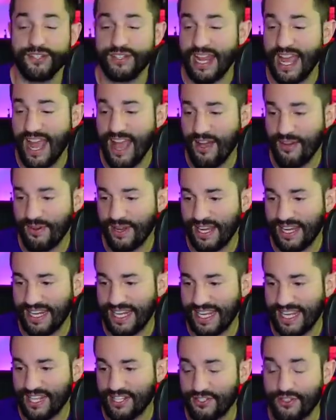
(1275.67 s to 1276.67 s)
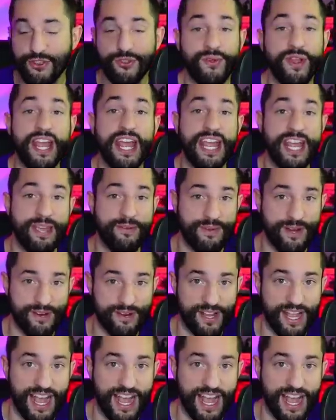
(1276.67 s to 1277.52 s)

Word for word: So now it is 3 a.m.